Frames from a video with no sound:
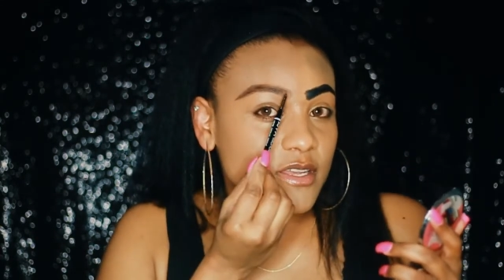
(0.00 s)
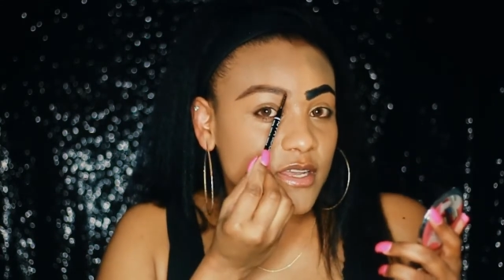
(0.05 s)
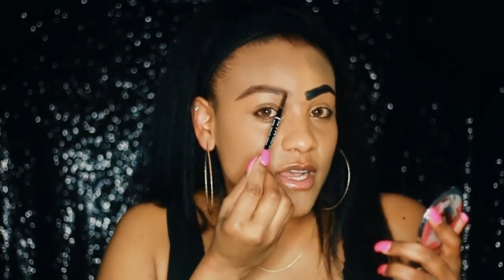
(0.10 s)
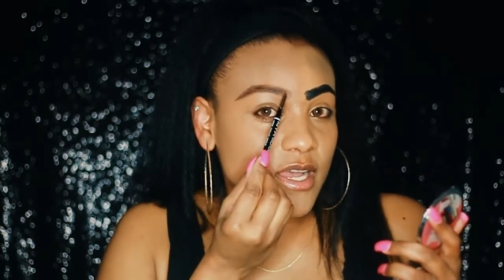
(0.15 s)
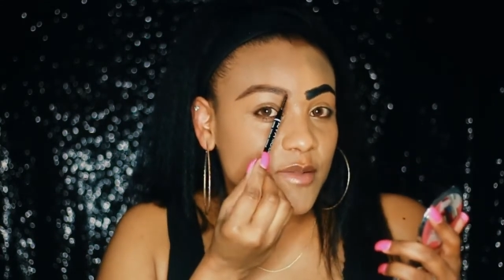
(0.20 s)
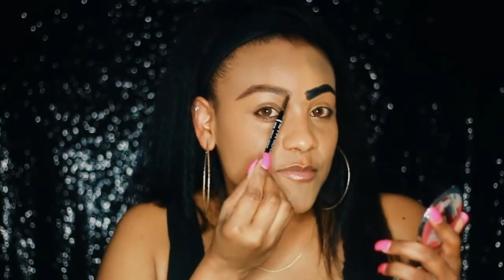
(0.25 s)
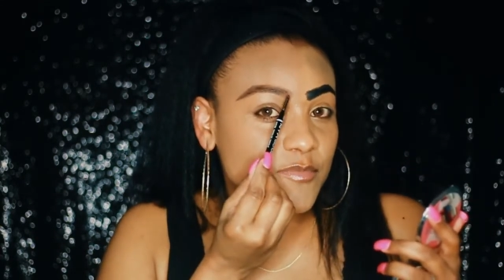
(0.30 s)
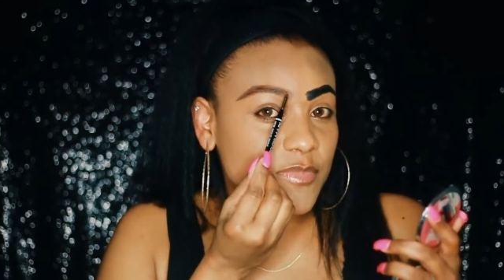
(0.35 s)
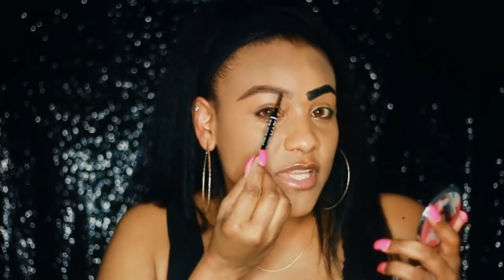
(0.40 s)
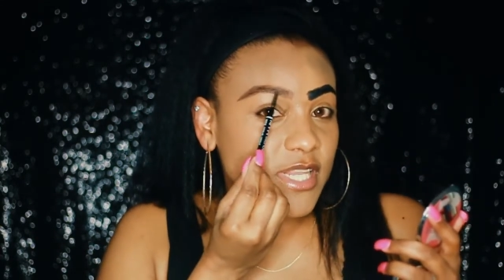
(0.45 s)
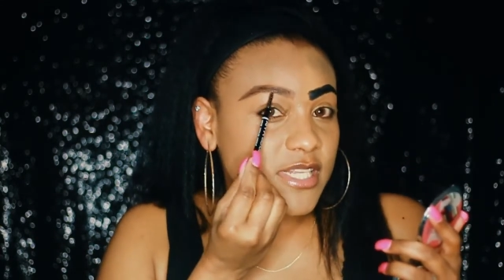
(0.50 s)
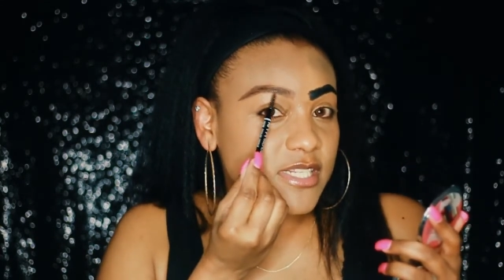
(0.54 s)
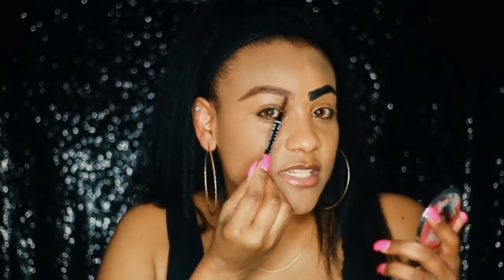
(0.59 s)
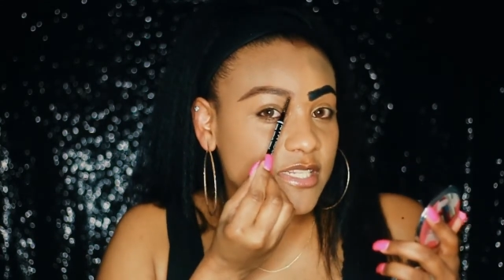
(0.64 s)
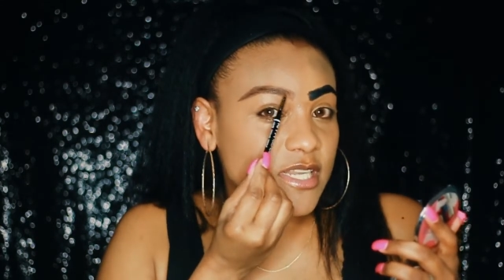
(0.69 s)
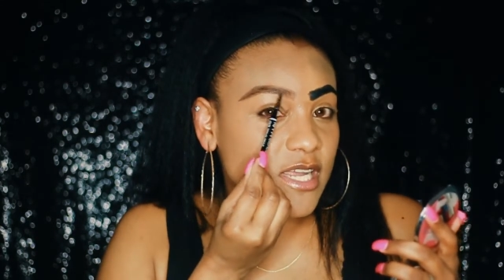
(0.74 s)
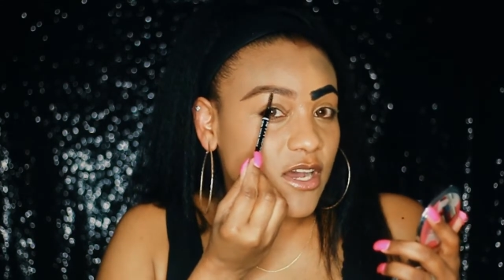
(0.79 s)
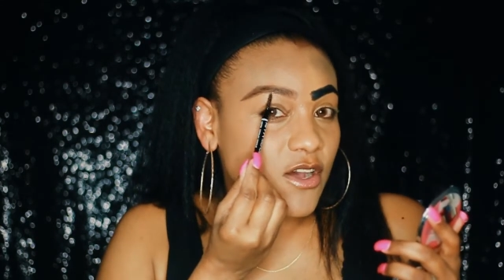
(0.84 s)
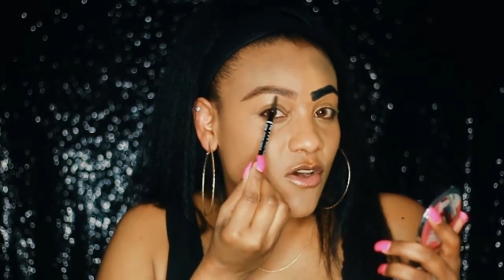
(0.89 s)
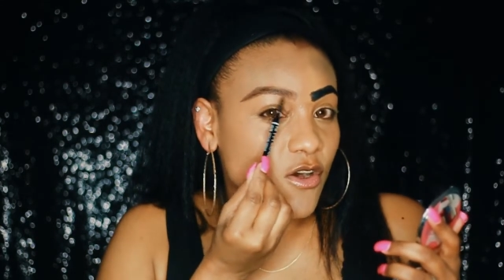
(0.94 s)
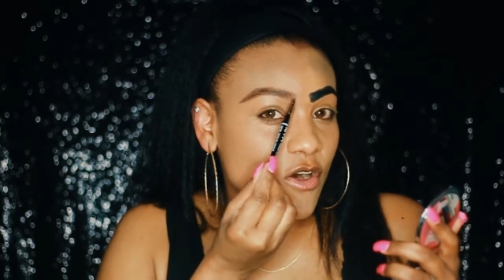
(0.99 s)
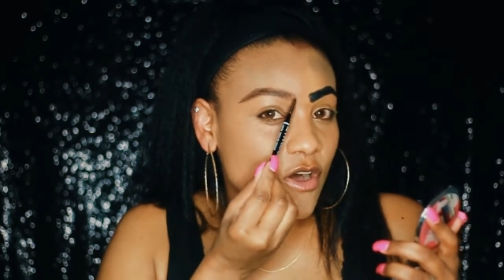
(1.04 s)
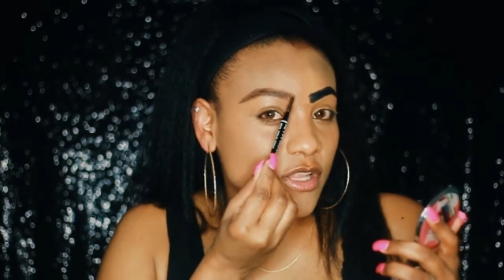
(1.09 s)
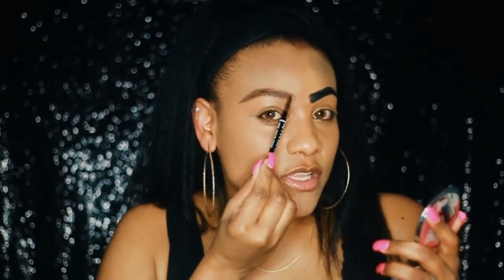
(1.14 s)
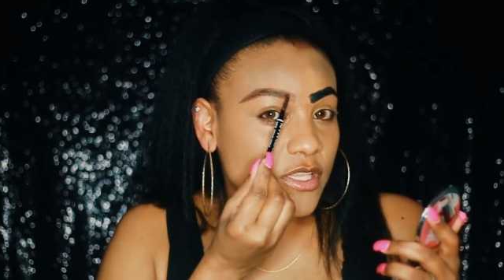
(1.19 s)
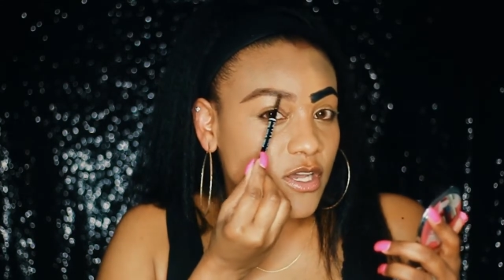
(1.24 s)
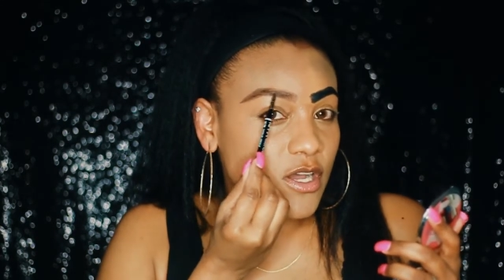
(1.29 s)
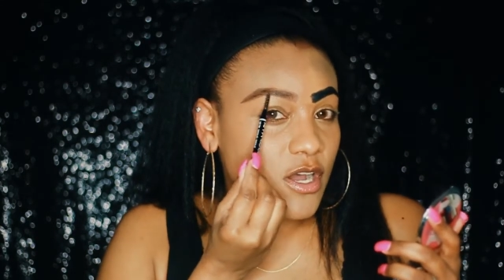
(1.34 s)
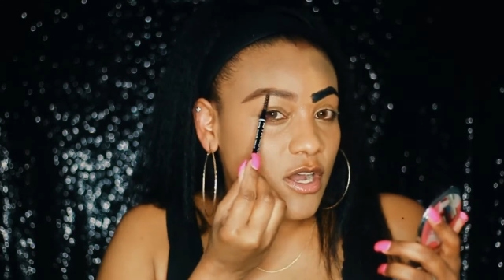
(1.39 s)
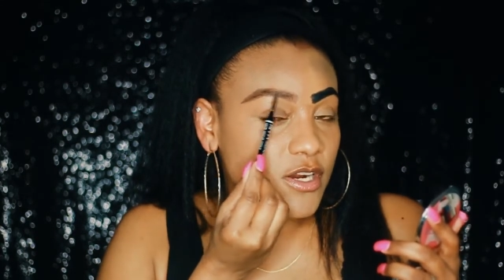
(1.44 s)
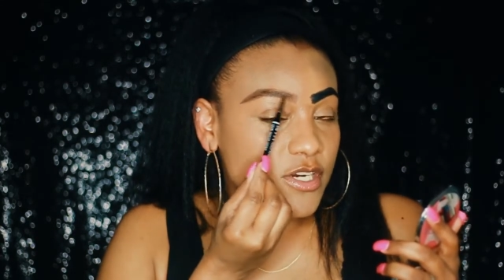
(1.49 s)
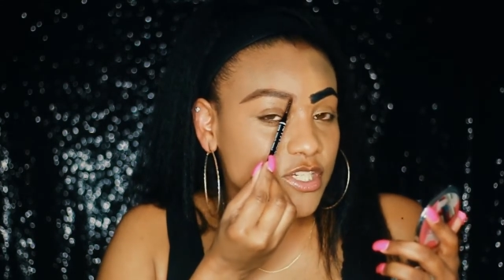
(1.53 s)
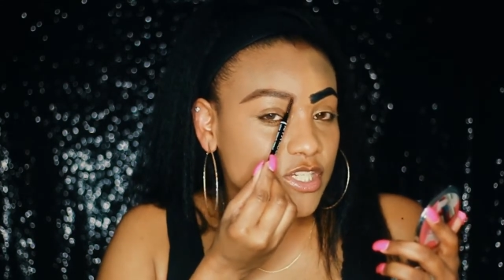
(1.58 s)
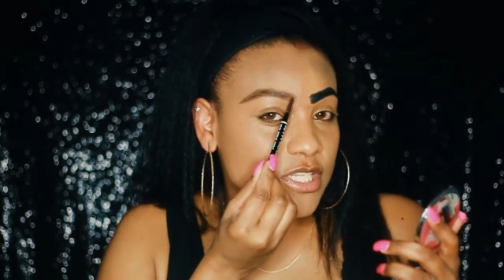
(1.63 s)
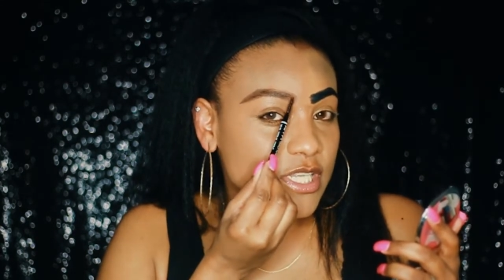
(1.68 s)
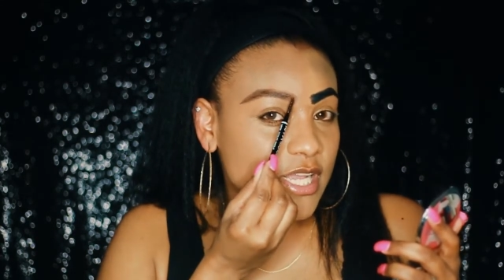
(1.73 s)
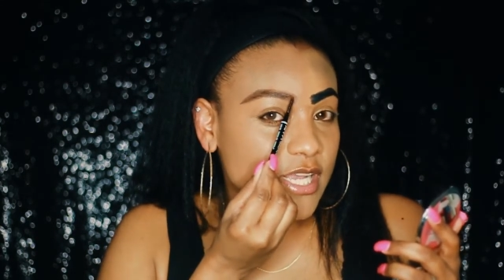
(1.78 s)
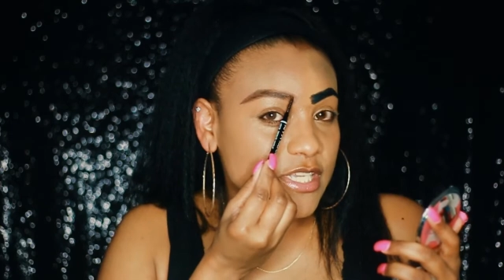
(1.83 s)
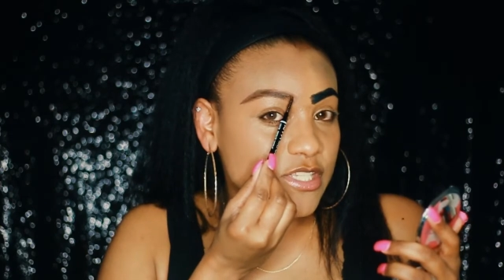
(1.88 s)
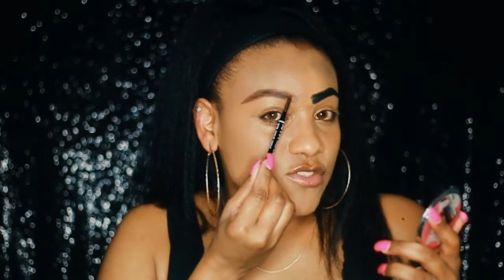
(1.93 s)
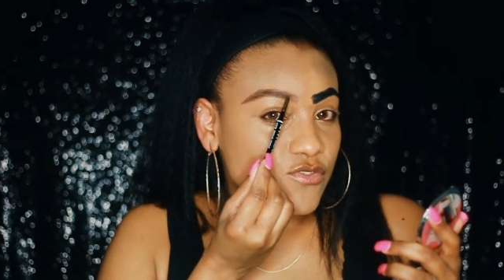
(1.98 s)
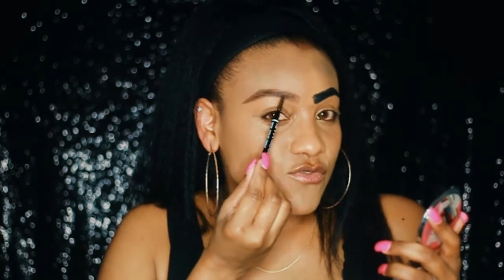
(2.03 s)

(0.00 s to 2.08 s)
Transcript: I blended out all the harsh lines